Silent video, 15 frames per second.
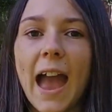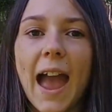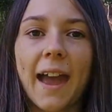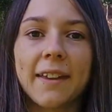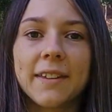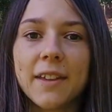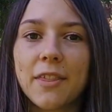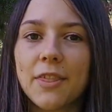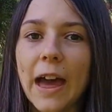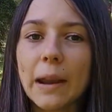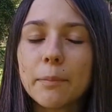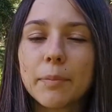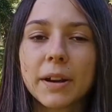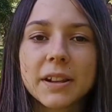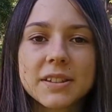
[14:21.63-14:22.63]
And that
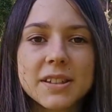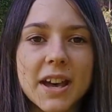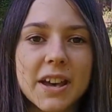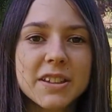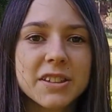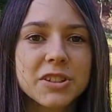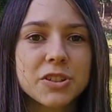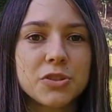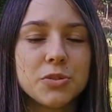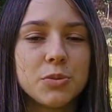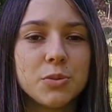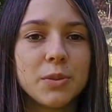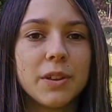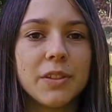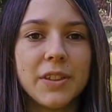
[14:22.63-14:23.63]
brings us
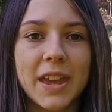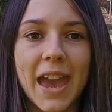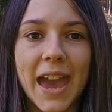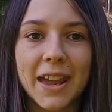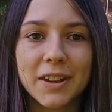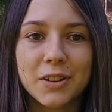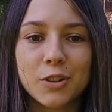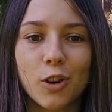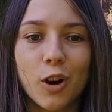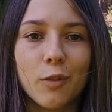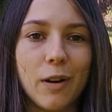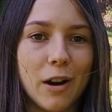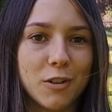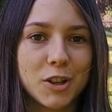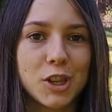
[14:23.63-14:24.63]
to the end
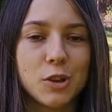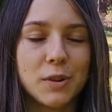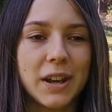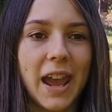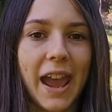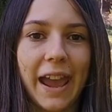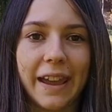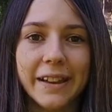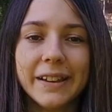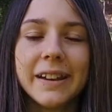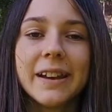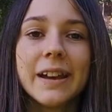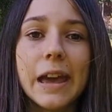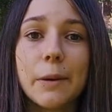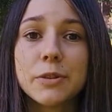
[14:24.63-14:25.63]
of our Q&A.
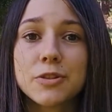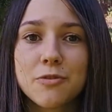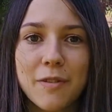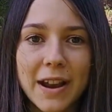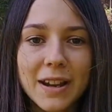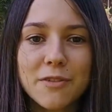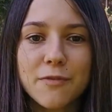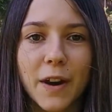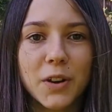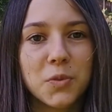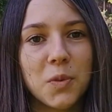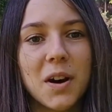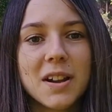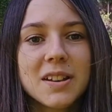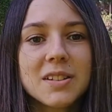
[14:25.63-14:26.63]
It was a really
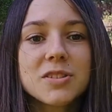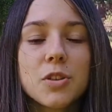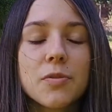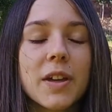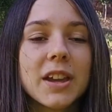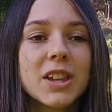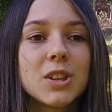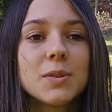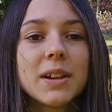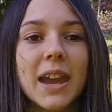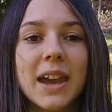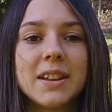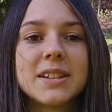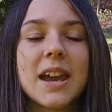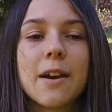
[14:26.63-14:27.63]
fun one, so thank you
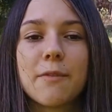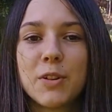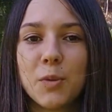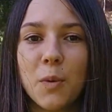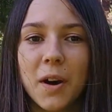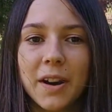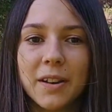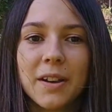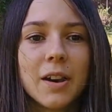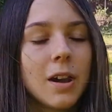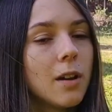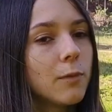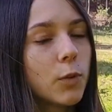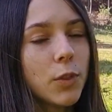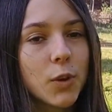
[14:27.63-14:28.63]
again to everyone
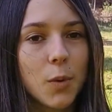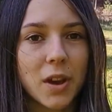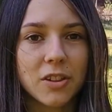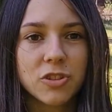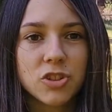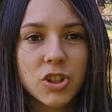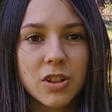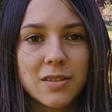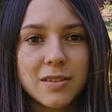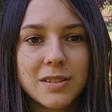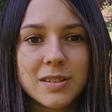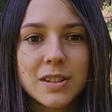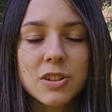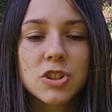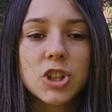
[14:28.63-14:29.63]
for the
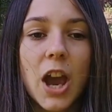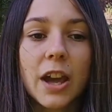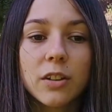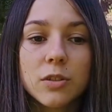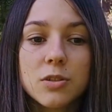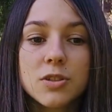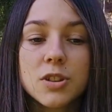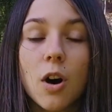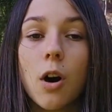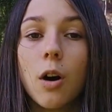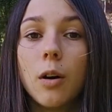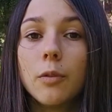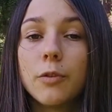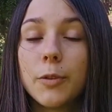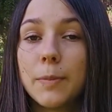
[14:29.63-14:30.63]
questions. Channels
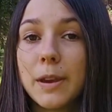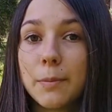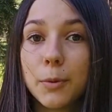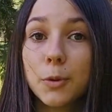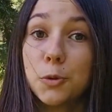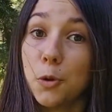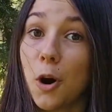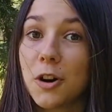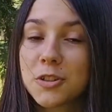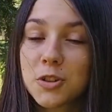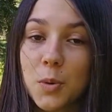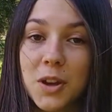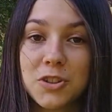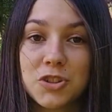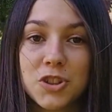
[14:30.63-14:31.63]
of the people who asked
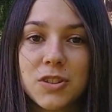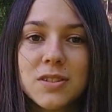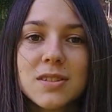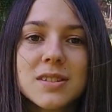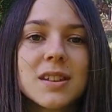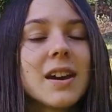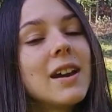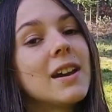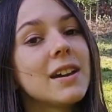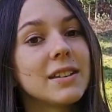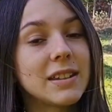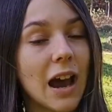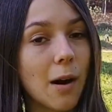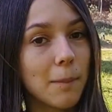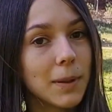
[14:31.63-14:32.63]
questions
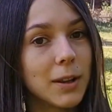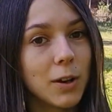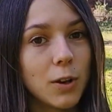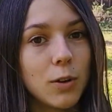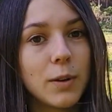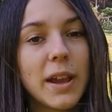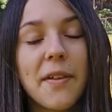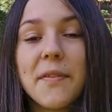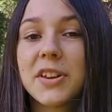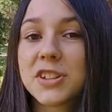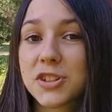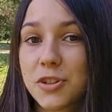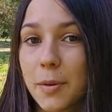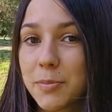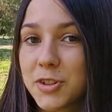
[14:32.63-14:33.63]
down below in the
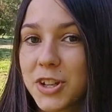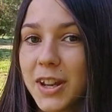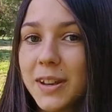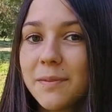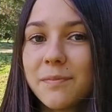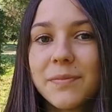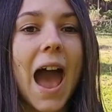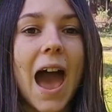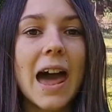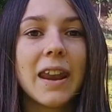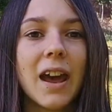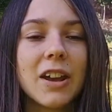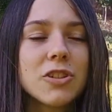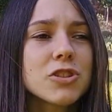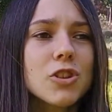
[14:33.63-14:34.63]
description.
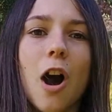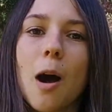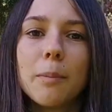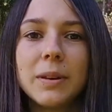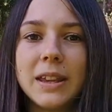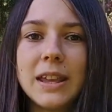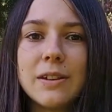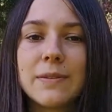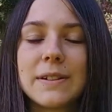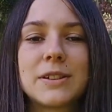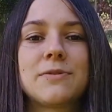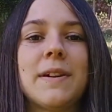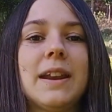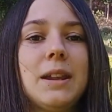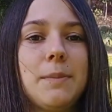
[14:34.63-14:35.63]
And I just can't believe
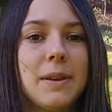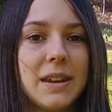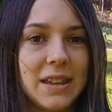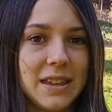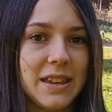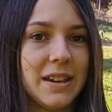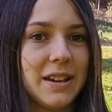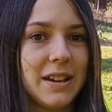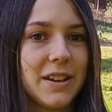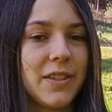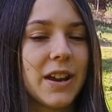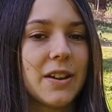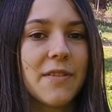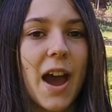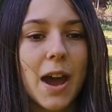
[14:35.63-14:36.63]
it's already been a year
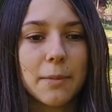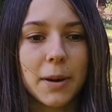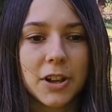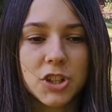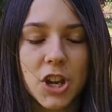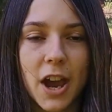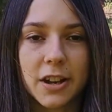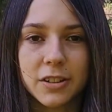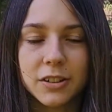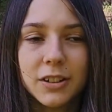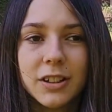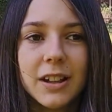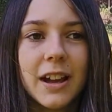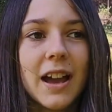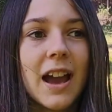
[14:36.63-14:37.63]
that I've had my
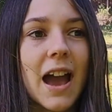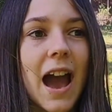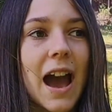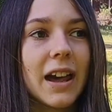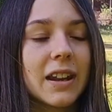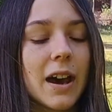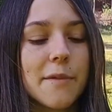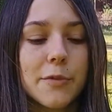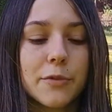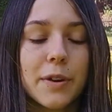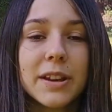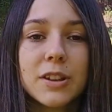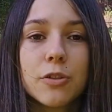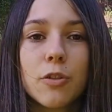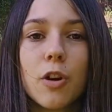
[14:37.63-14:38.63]
channel, and I've
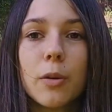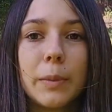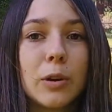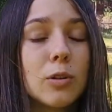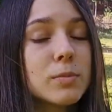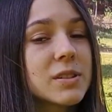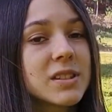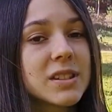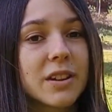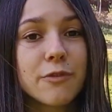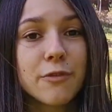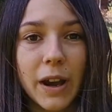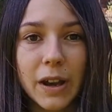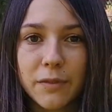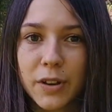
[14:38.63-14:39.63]
already grown. We almost had
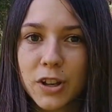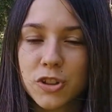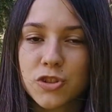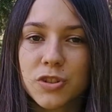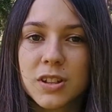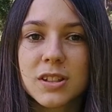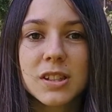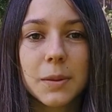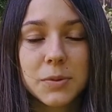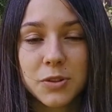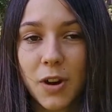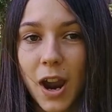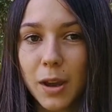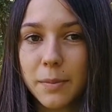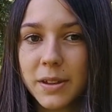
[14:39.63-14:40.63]
500
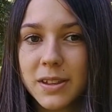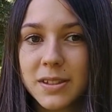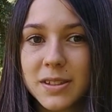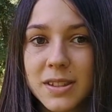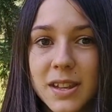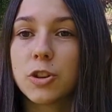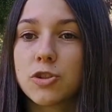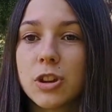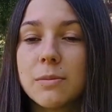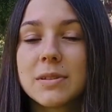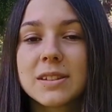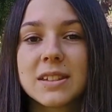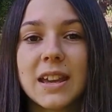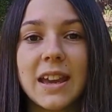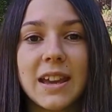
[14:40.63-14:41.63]
subscribers. My dream
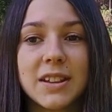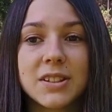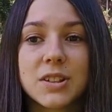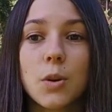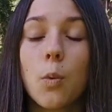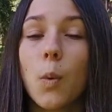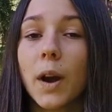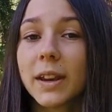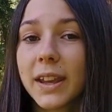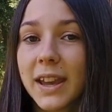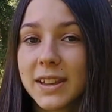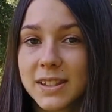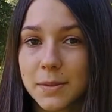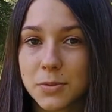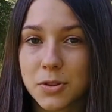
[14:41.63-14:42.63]
is to hit
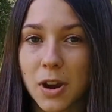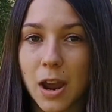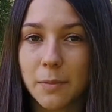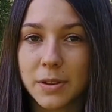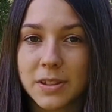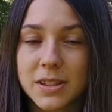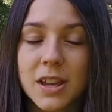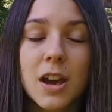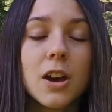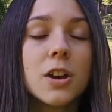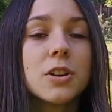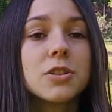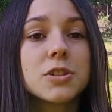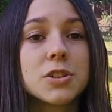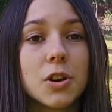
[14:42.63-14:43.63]
1K subscribers.
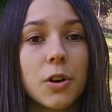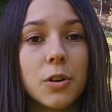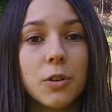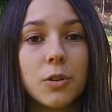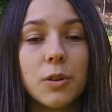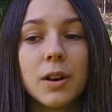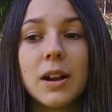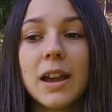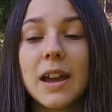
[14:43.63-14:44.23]
So